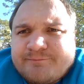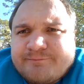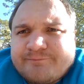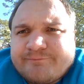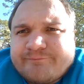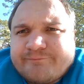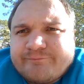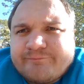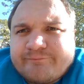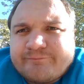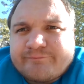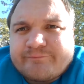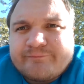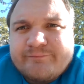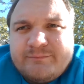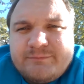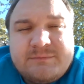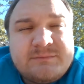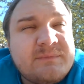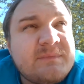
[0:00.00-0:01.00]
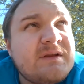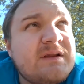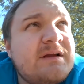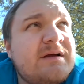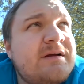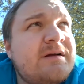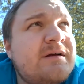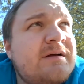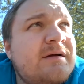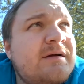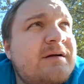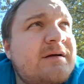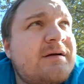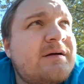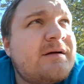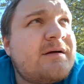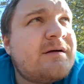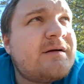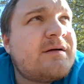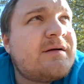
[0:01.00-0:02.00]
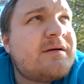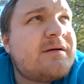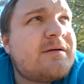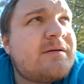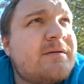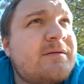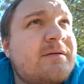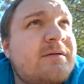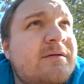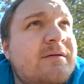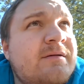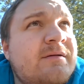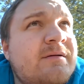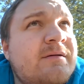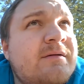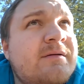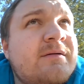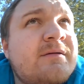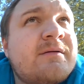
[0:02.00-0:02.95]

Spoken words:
No one is speaking in this clip.